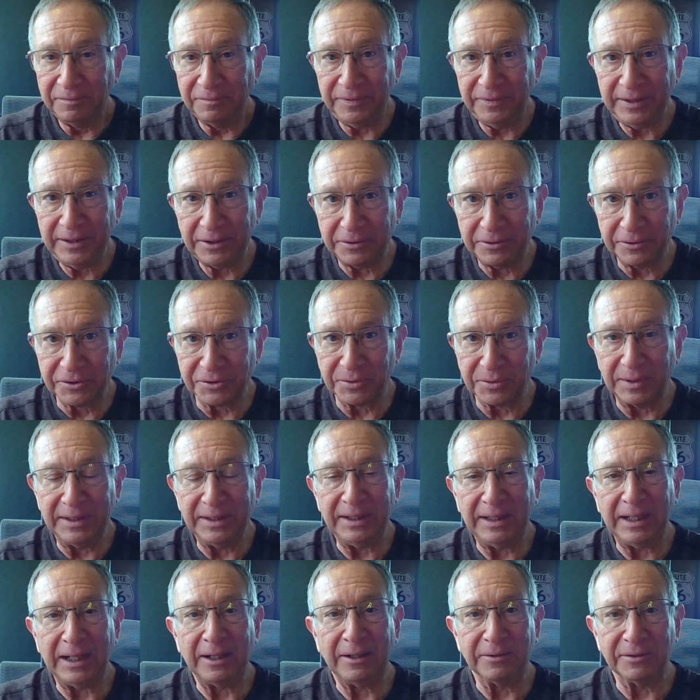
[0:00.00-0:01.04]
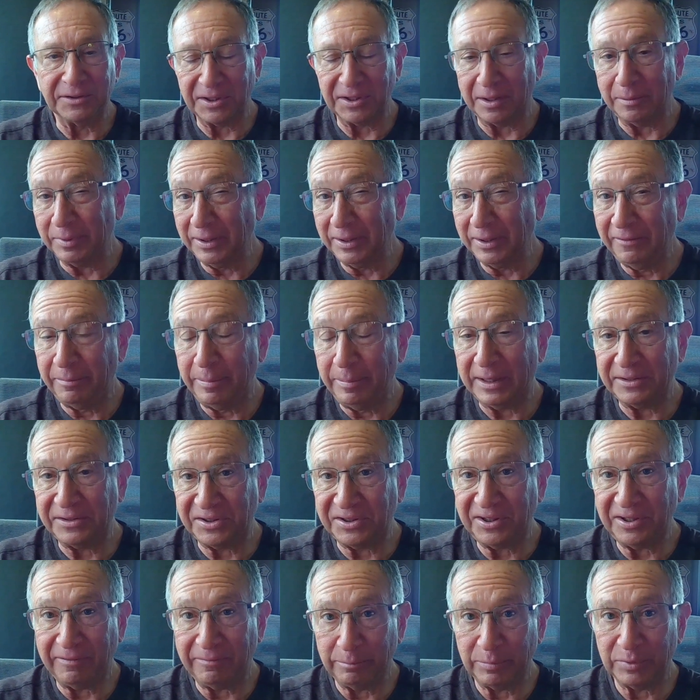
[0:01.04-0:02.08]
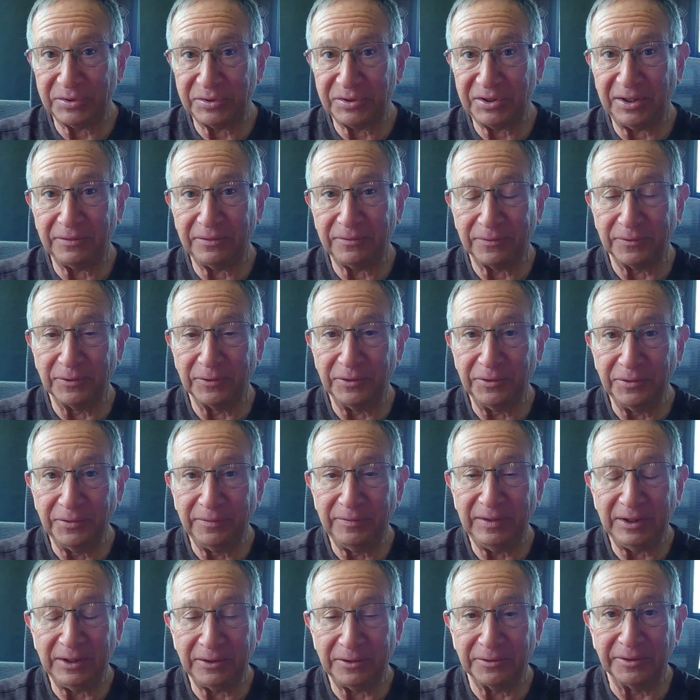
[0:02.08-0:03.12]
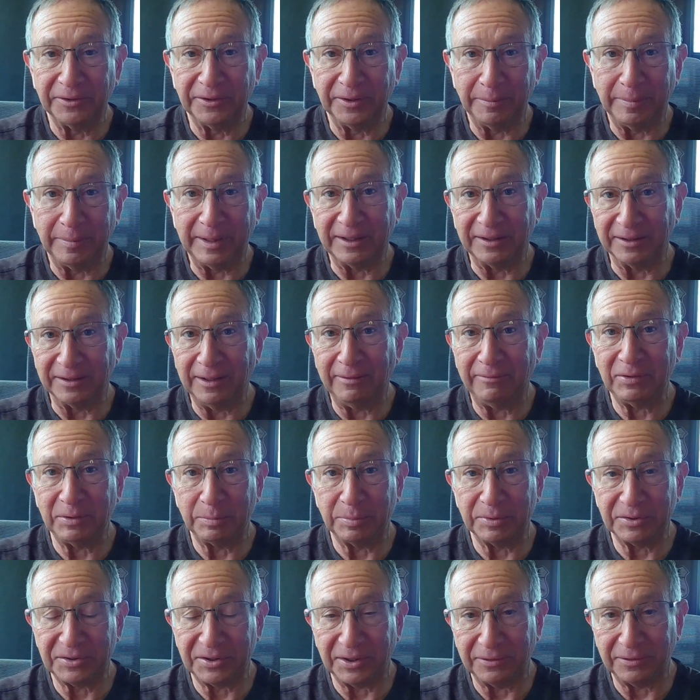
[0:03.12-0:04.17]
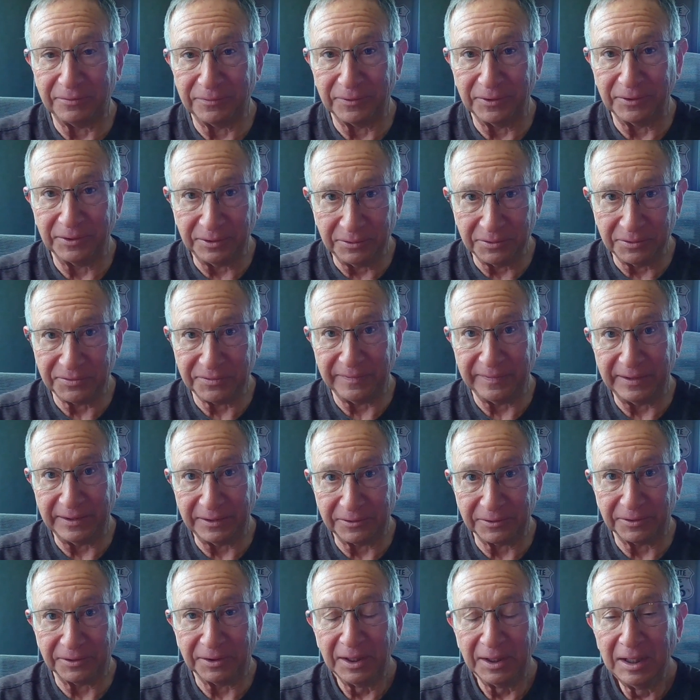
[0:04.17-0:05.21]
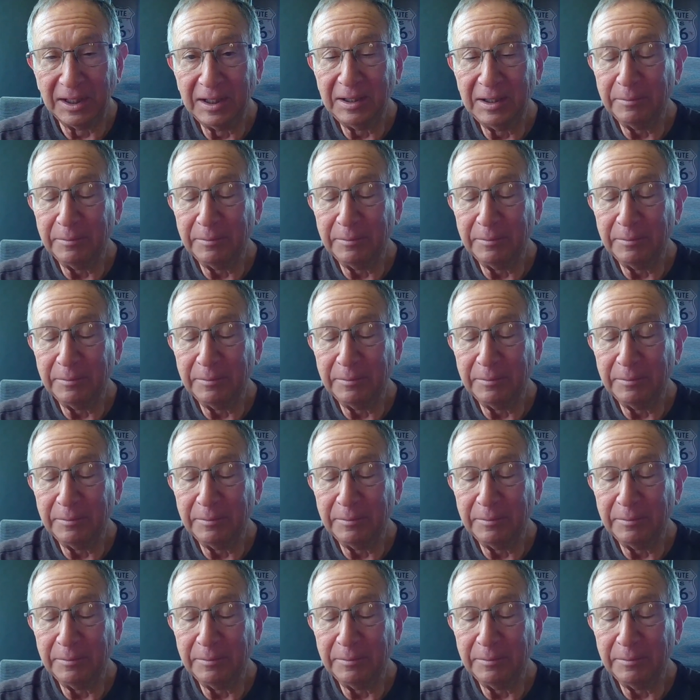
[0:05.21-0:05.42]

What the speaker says: vehicles right now is, I believe, about 7% for a new vehicle and about 11% for a used vehicle.